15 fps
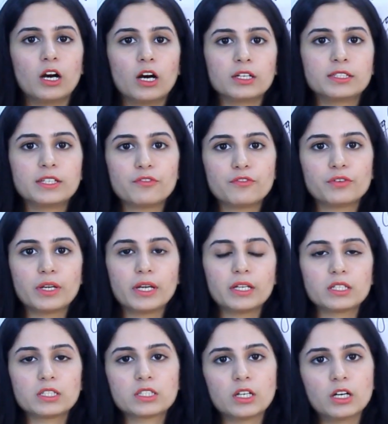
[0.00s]

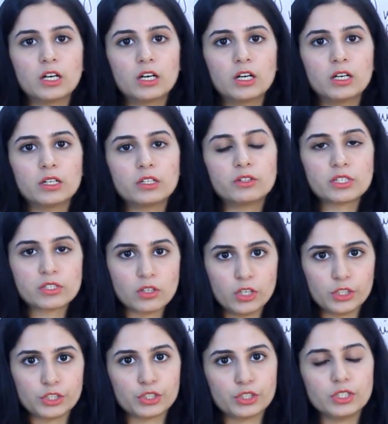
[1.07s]
different
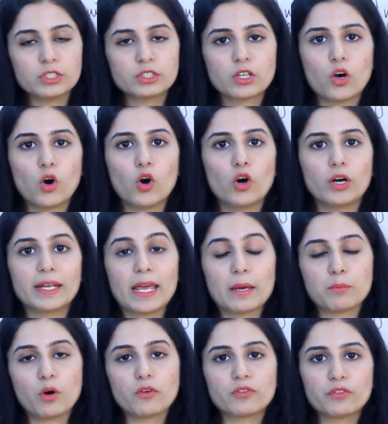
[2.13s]
researchers or name
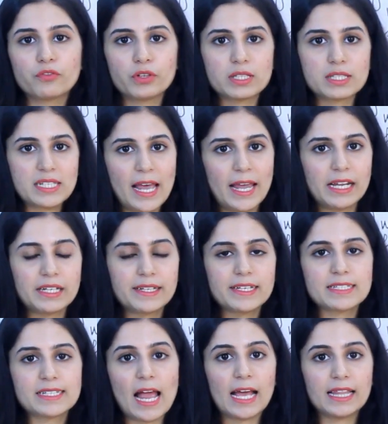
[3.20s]
of different
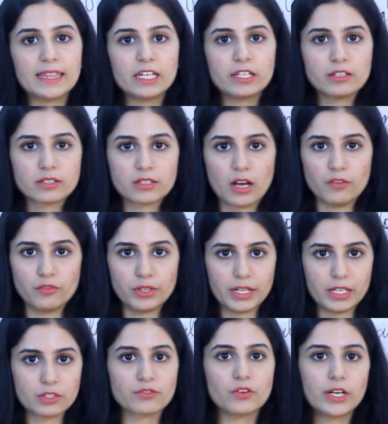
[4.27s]
scientists and their
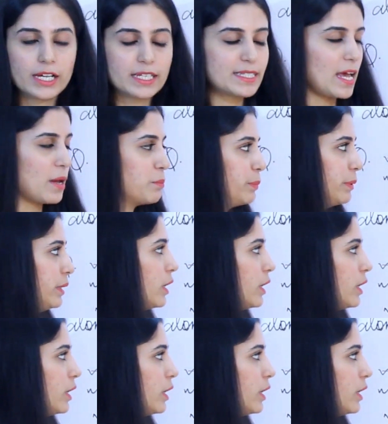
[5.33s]
discoveries, for example.